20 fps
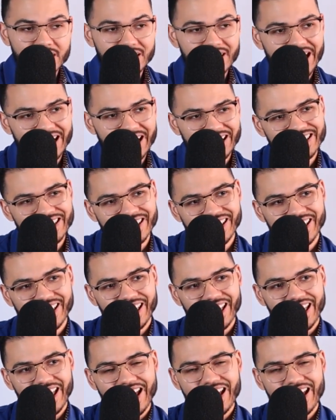that can
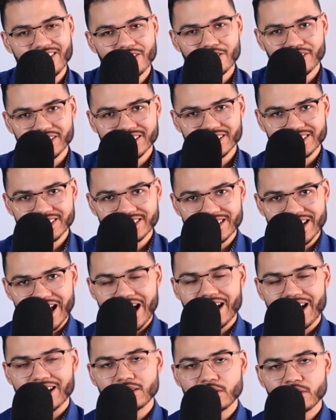cater
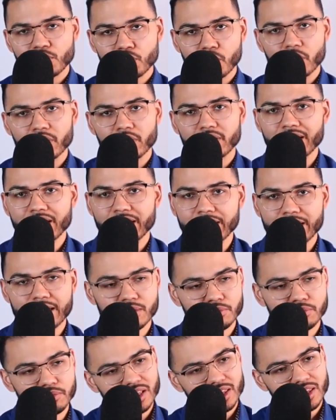exactly to what they
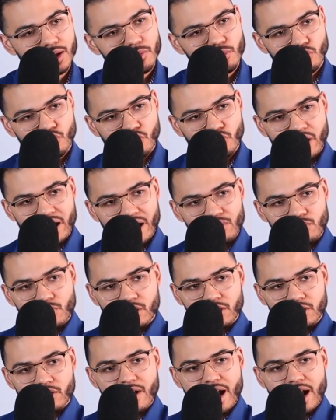need, meet them right
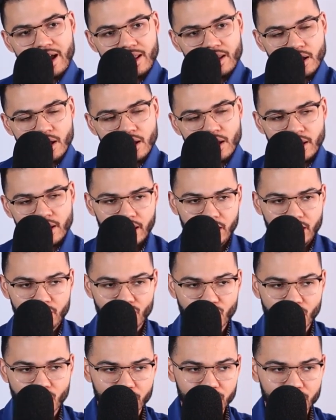where they're at, and
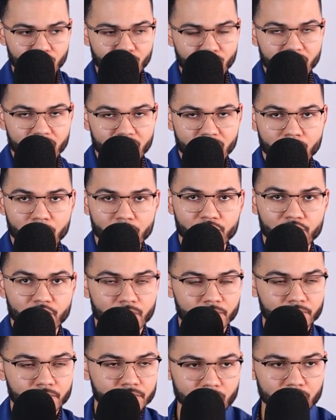work their way up
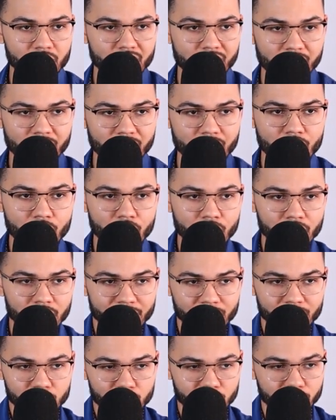from beginner,
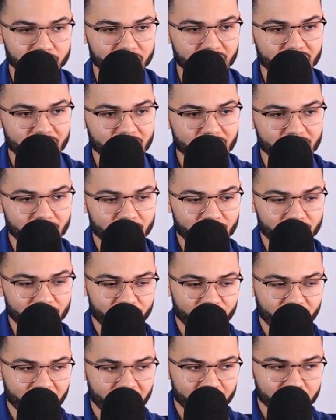intermediate,
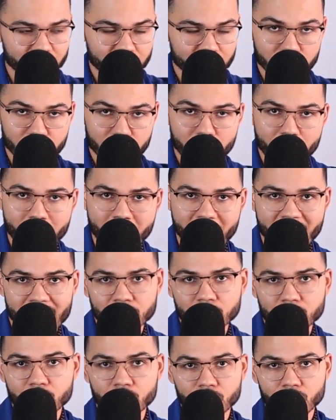advanced,
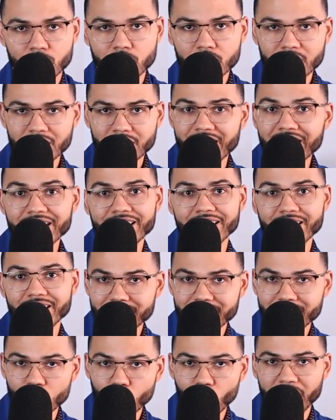master, king,
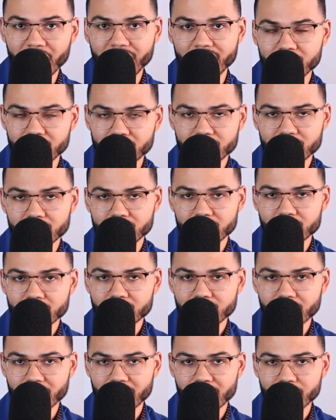queen,
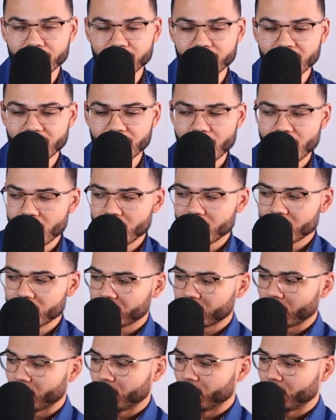right? So,